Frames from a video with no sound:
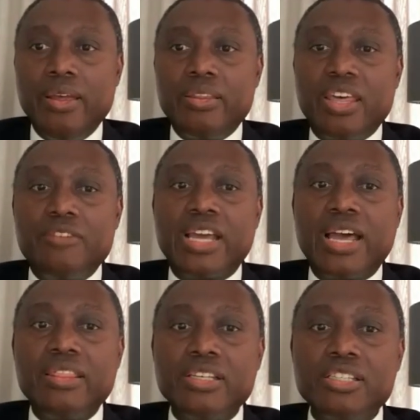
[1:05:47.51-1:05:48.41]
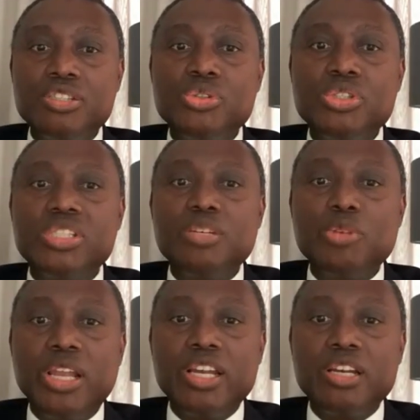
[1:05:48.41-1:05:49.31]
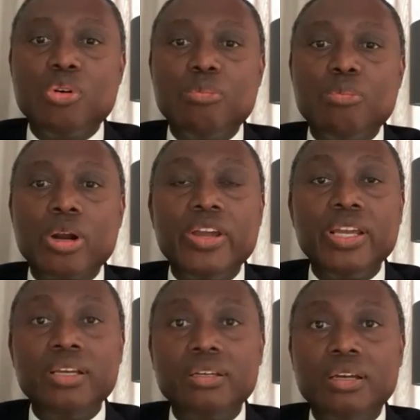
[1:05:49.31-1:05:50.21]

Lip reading: They've done this to stimulate more borrowing